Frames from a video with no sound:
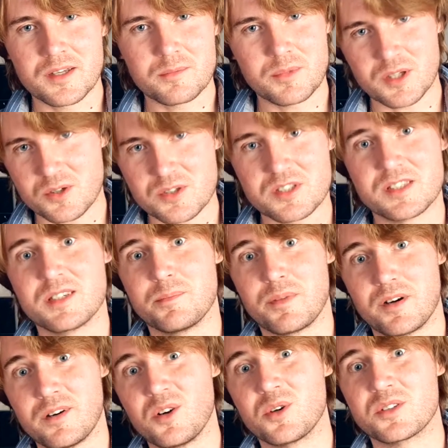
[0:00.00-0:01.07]
because it's a
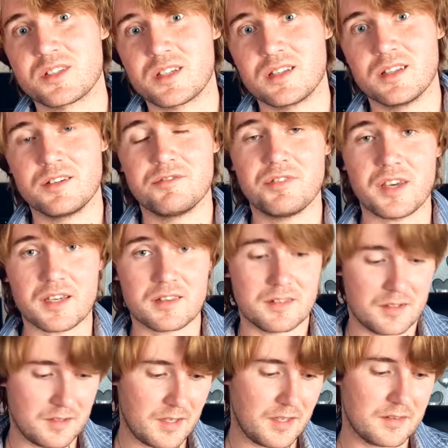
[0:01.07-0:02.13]
paradoxical effect.
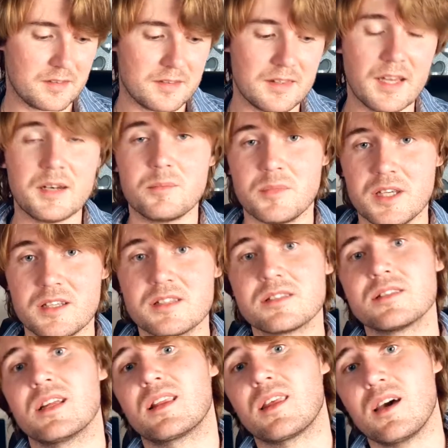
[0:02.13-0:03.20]
And that means
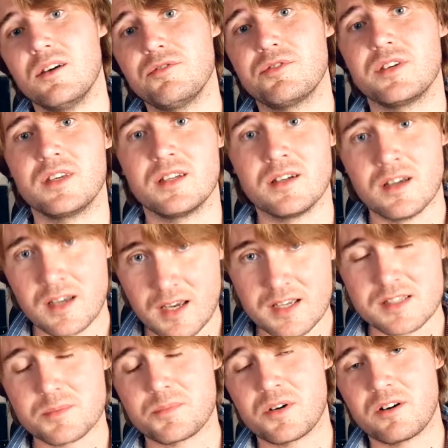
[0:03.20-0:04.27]
that caffeine
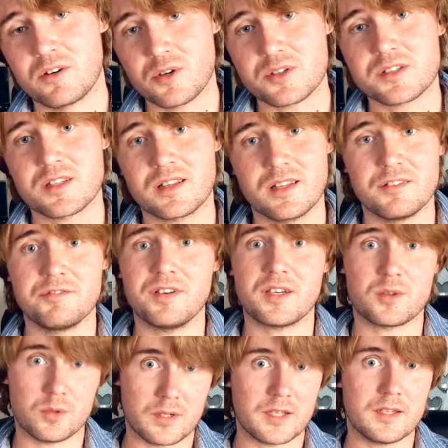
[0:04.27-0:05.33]
has a paradoxical
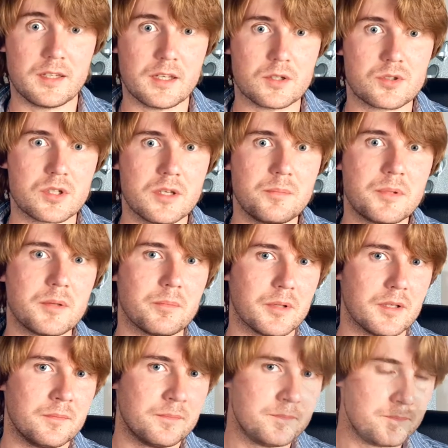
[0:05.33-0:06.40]
effect on ADHD people.
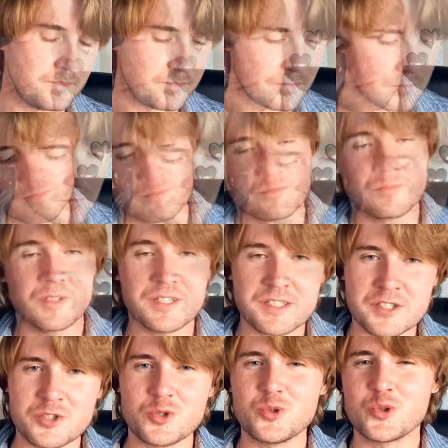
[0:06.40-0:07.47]
This
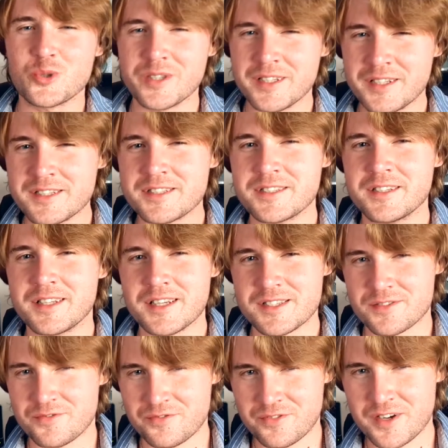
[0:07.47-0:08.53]
is usually listed as
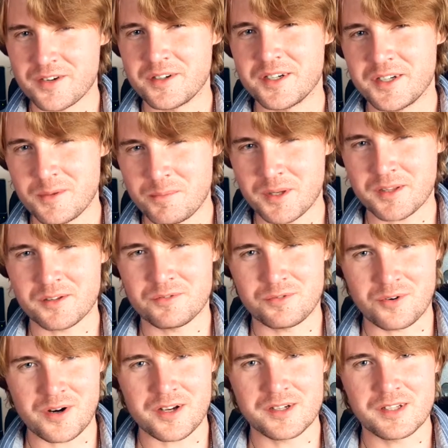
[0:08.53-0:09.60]
very typical
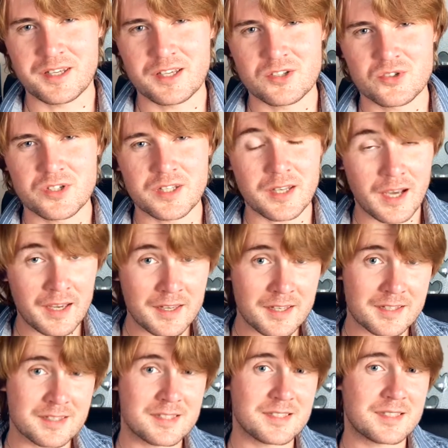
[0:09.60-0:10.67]
for ADHD. I
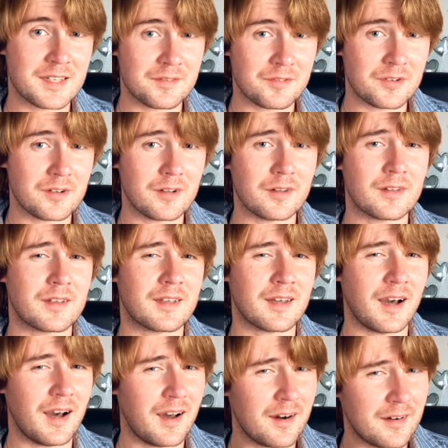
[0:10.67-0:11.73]
had several
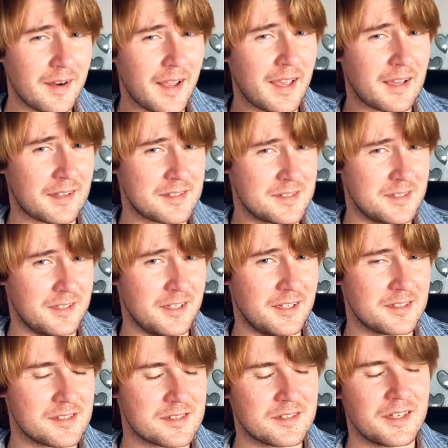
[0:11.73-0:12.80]
car
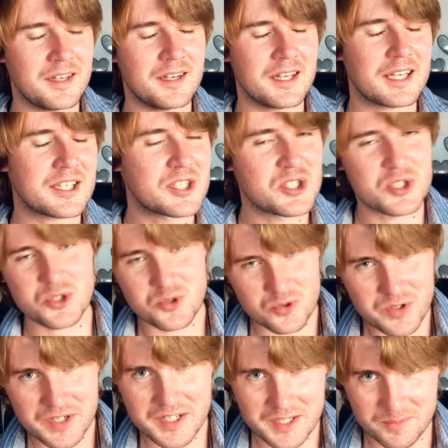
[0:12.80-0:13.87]
accidents in
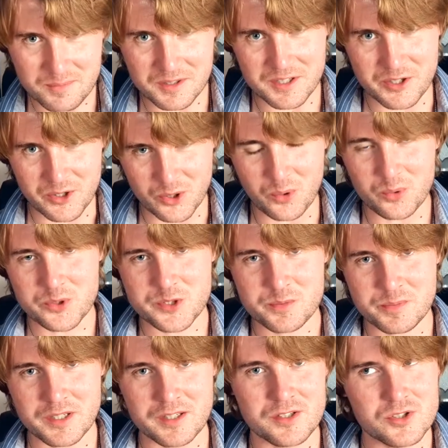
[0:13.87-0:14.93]
extremely low
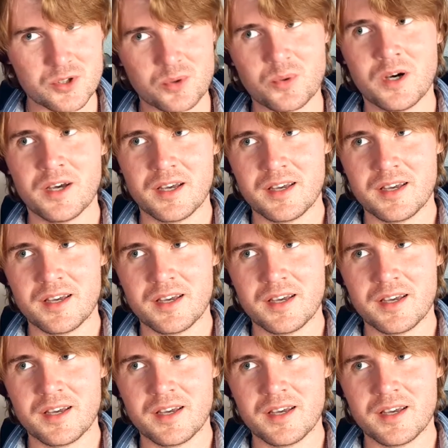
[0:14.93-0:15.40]
speed, so